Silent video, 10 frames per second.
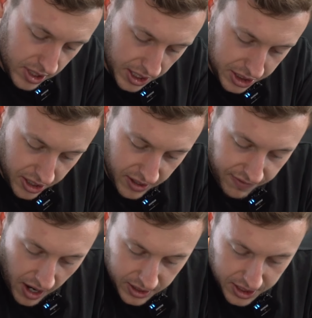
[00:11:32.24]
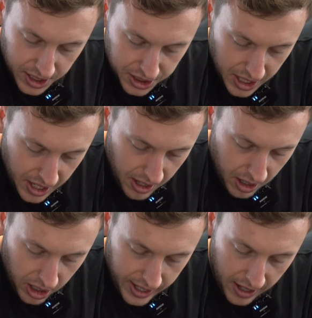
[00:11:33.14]
ties to your advantage.
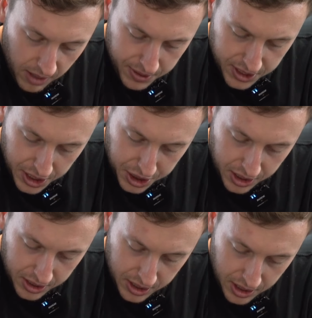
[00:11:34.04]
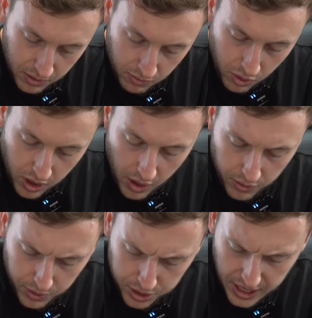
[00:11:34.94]
Look how they're positioned.
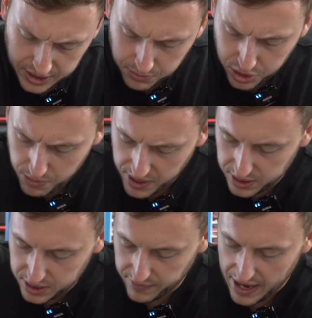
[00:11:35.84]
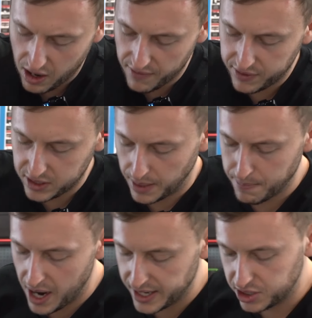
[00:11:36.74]
We'll get some zoom ins of how I've done
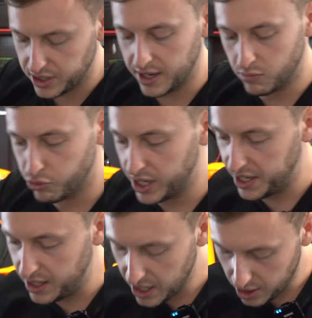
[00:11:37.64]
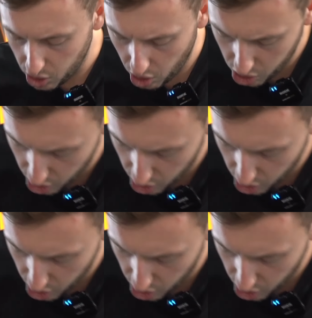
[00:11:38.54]
mine so they can really lock